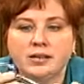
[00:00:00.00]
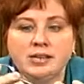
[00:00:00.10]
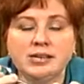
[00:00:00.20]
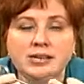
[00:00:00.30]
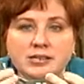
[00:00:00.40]

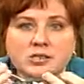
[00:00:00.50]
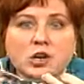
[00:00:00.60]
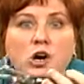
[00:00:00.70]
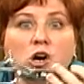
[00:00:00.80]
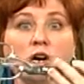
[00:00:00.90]
These
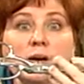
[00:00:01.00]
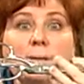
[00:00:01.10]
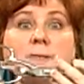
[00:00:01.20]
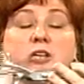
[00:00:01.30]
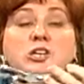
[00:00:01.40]
are
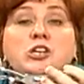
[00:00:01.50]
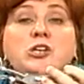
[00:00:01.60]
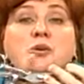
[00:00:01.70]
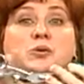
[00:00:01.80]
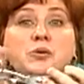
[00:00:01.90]

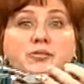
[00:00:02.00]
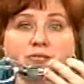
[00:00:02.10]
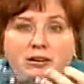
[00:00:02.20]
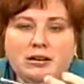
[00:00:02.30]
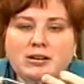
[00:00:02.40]

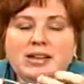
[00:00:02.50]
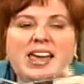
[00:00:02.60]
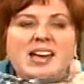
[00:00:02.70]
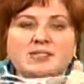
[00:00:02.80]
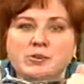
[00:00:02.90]
beautiful.
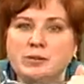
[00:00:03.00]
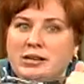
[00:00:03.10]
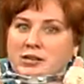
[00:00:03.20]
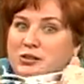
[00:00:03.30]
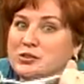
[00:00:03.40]

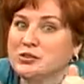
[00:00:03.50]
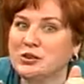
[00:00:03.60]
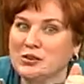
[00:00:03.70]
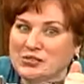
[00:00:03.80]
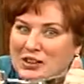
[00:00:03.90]
Everybody
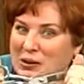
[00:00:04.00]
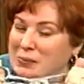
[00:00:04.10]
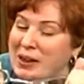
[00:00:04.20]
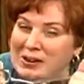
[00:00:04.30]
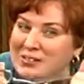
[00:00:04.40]
deserves a
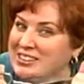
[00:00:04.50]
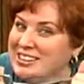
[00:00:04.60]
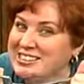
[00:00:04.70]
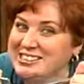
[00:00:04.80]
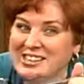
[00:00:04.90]
pair of
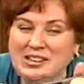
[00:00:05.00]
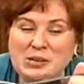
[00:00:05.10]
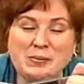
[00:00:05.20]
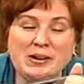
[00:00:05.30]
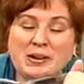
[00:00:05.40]
these.
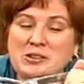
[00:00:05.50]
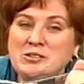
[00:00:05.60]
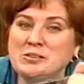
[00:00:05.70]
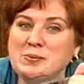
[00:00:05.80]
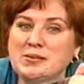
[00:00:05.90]
You may not
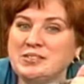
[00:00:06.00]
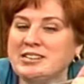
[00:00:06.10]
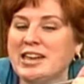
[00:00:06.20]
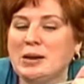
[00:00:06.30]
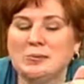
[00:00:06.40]
use them every
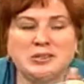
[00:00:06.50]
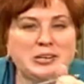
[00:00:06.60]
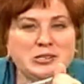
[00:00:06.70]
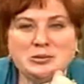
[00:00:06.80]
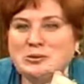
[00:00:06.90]
day, but
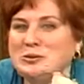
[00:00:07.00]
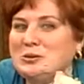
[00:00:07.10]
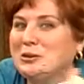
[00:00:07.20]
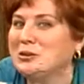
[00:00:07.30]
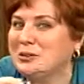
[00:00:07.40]
they sure
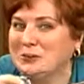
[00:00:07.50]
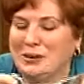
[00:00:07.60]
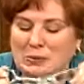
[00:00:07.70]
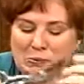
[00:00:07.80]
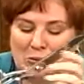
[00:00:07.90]
do look good
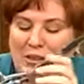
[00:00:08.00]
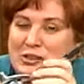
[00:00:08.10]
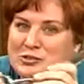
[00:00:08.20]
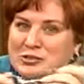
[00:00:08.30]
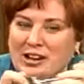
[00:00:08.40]
when I pull
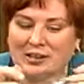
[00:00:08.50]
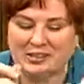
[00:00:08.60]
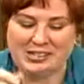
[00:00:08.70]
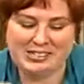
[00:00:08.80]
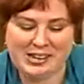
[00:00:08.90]
that drawer
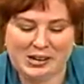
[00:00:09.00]
out and